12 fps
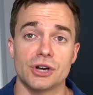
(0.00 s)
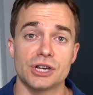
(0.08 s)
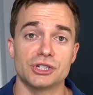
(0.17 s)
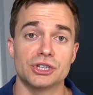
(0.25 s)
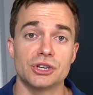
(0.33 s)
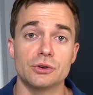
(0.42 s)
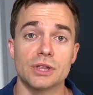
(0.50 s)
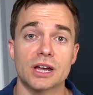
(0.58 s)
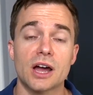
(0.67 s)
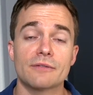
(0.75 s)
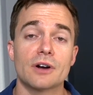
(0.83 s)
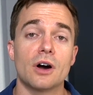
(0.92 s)
HQ that
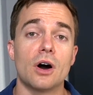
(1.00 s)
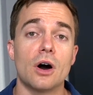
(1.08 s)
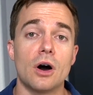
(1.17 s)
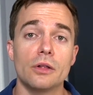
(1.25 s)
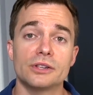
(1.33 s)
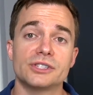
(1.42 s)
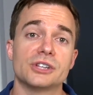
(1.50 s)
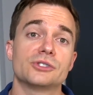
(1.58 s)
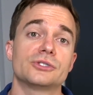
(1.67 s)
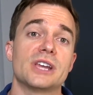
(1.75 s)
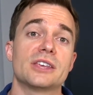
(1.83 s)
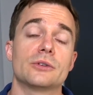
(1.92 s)
cover all the
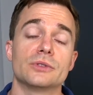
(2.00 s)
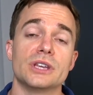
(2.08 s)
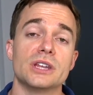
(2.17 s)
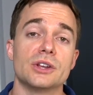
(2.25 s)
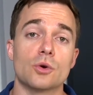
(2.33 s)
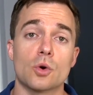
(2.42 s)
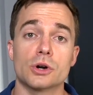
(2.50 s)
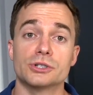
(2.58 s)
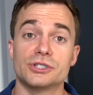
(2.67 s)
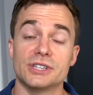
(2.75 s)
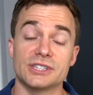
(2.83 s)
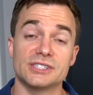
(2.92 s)
essentials that you'll need in order to
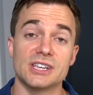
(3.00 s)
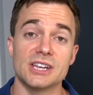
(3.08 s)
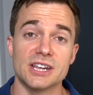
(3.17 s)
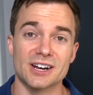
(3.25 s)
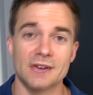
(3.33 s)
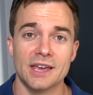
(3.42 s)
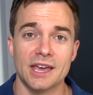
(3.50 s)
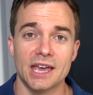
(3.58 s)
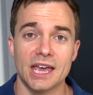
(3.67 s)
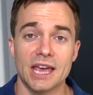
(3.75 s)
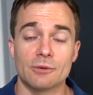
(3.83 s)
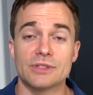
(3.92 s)
succeed here.
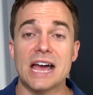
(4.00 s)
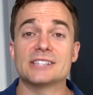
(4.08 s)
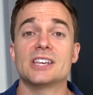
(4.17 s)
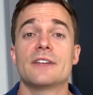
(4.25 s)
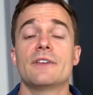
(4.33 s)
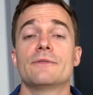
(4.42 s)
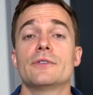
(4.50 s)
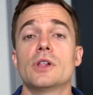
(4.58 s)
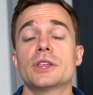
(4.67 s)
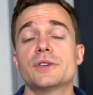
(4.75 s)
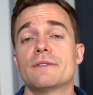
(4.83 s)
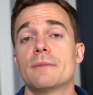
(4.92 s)
And with that said, if you feel
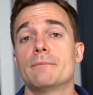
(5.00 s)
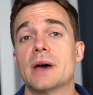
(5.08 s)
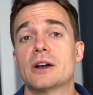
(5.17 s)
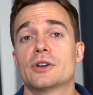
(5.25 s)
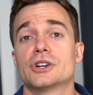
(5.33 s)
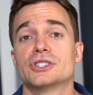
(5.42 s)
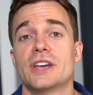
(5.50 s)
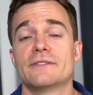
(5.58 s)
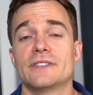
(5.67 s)
like you have a better understanding of the